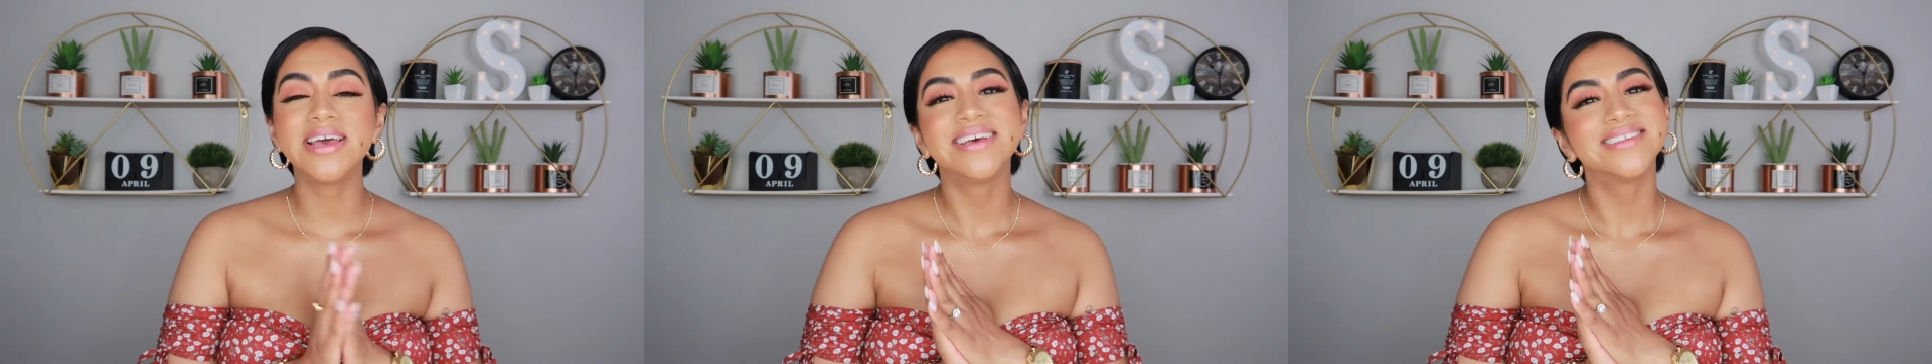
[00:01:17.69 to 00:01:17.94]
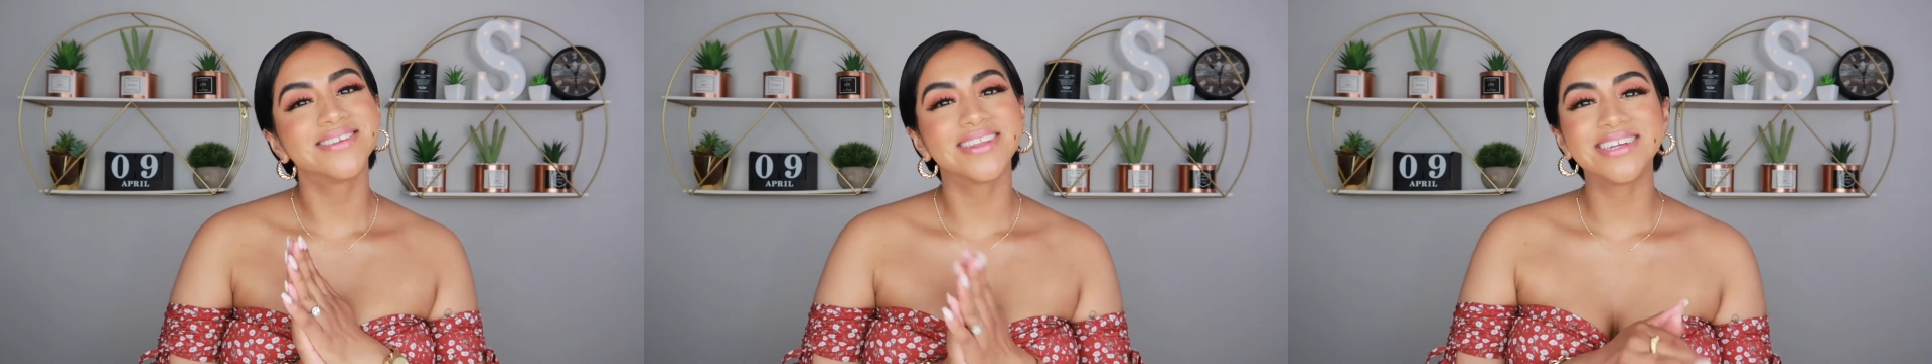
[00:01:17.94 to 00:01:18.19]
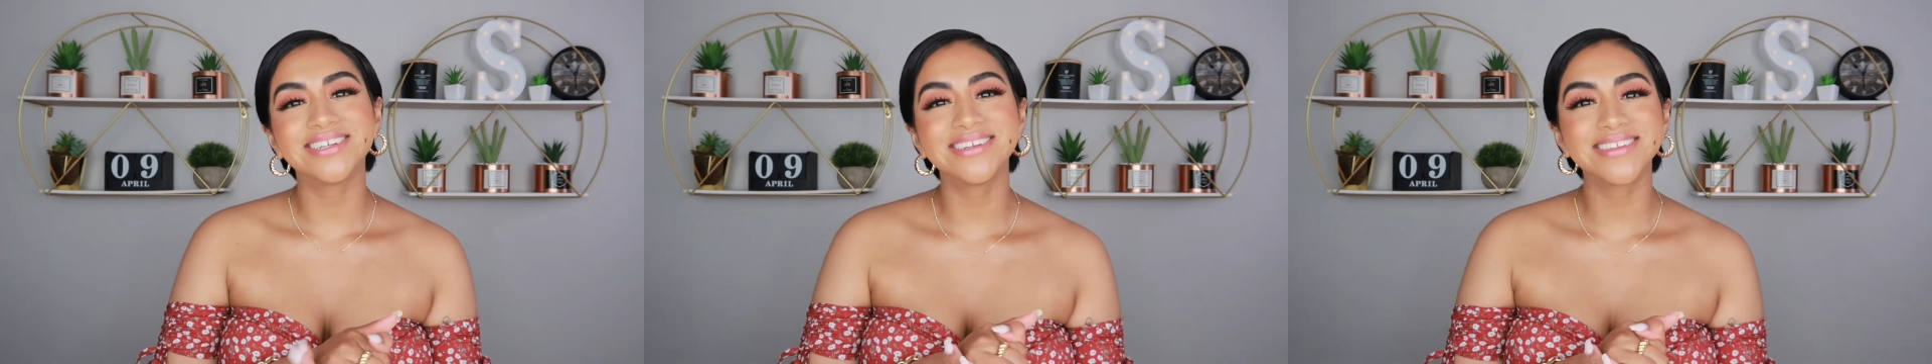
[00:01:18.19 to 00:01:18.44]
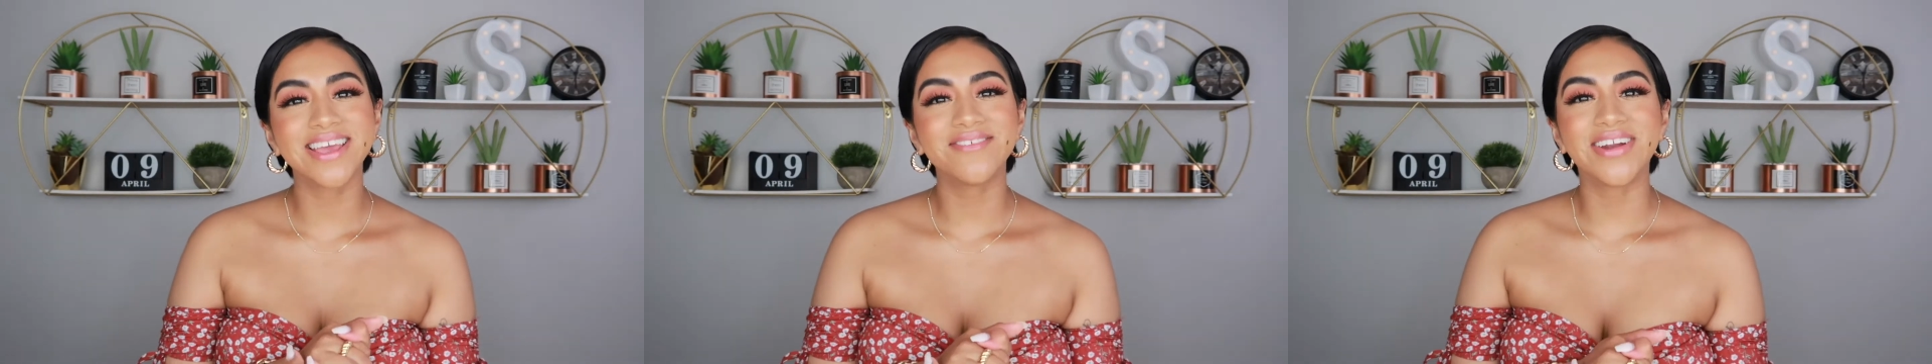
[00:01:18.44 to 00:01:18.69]
So let's
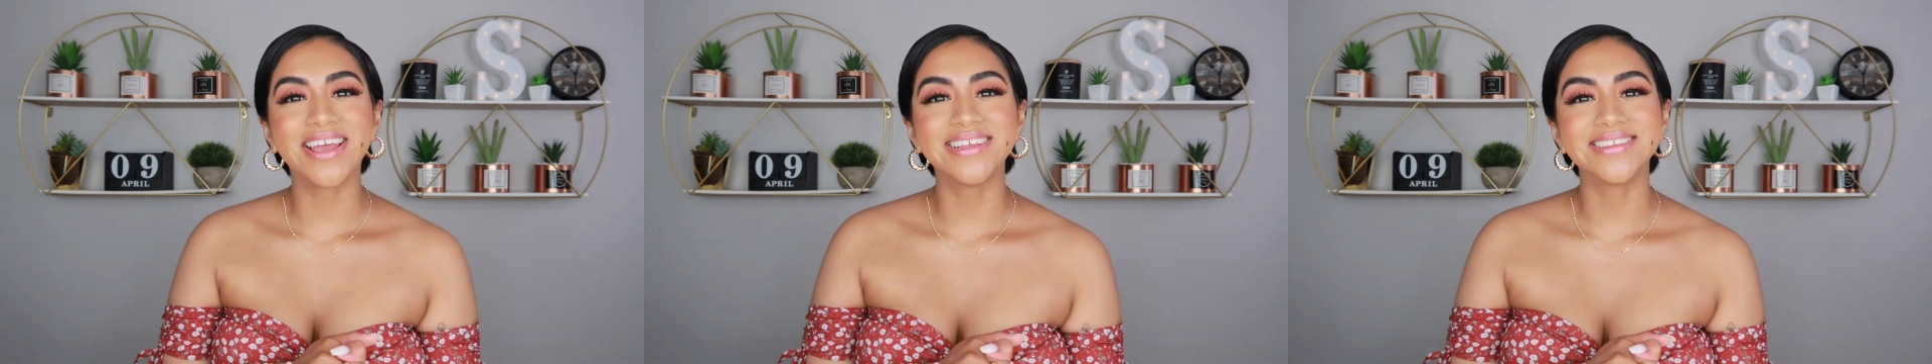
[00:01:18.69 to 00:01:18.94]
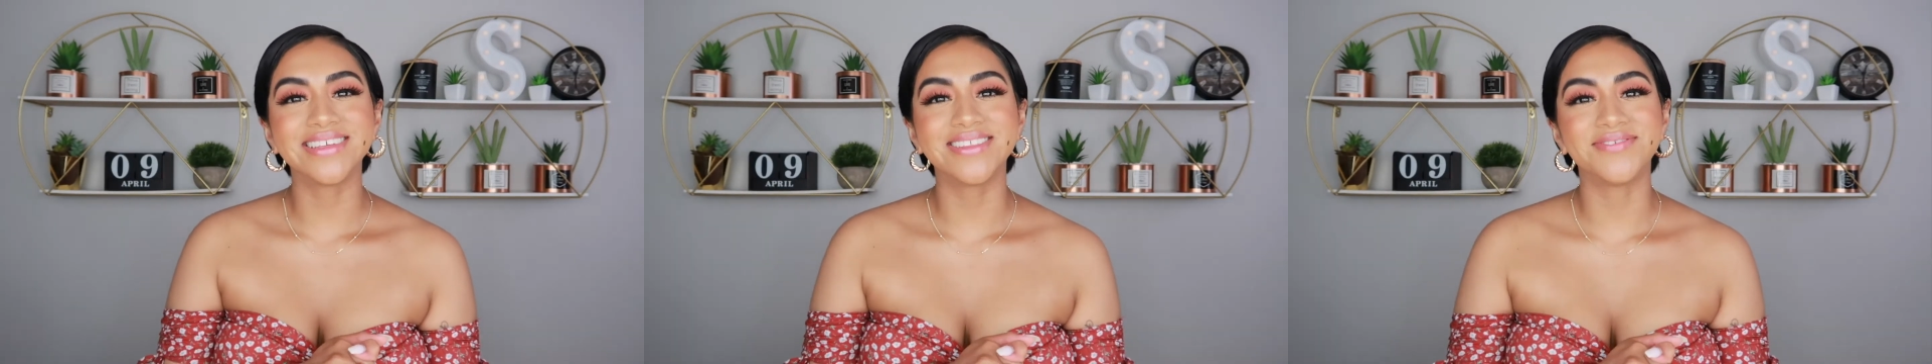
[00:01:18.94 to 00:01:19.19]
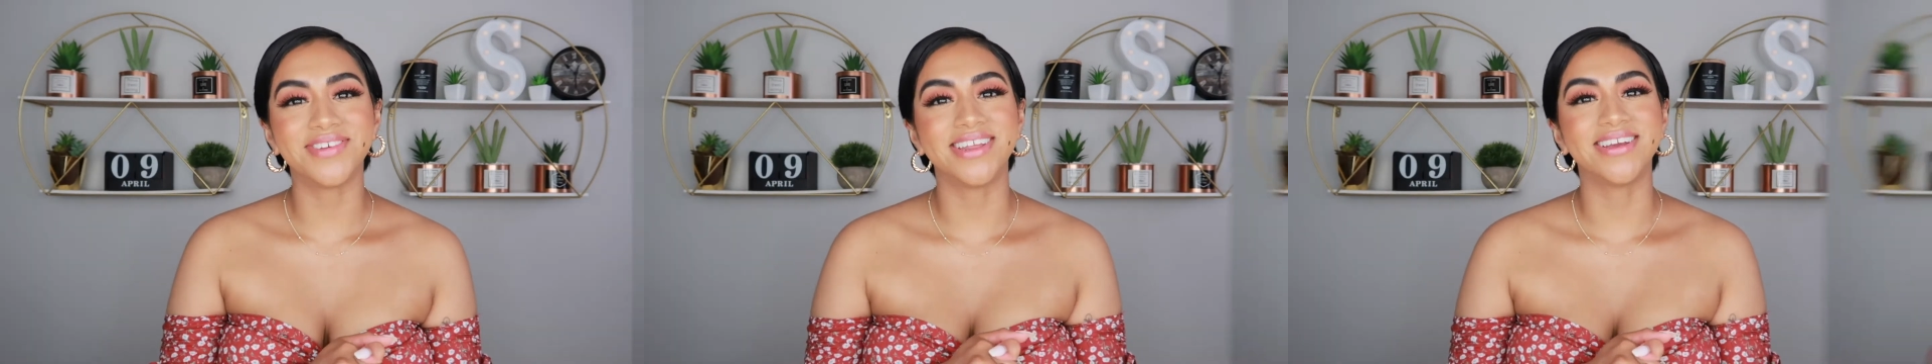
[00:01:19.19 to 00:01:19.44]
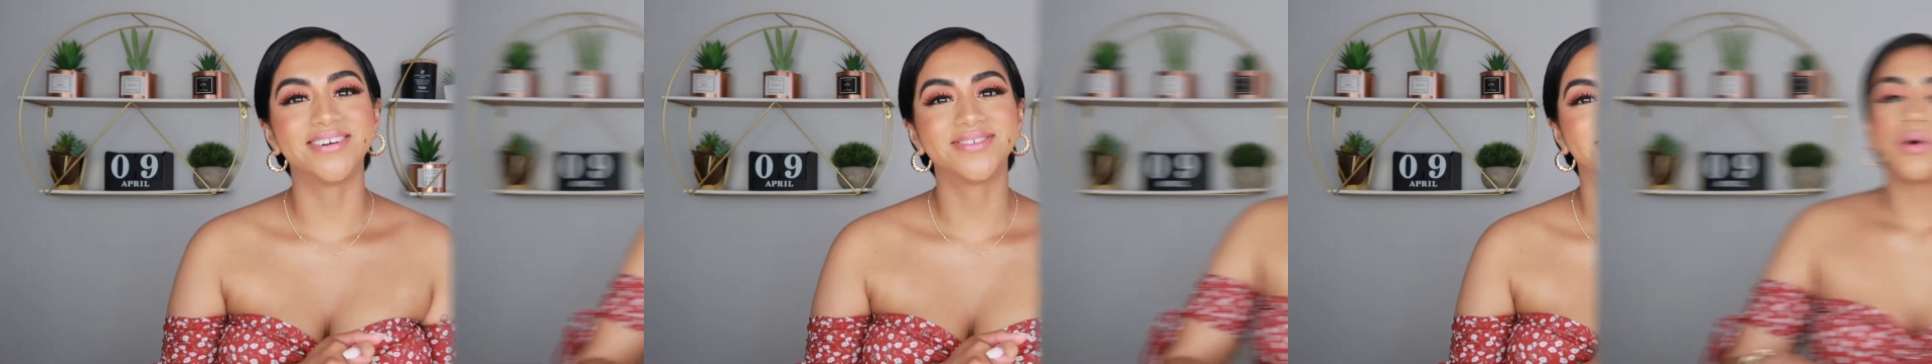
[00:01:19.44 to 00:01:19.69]
just get right into the video.